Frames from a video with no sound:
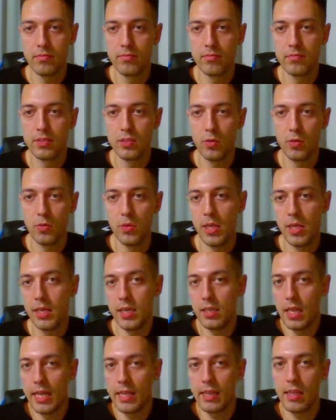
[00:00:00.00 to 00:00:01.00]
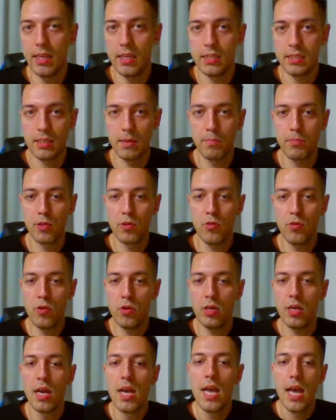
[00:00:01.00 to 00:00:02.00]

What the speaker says: So they gladly accept the rook,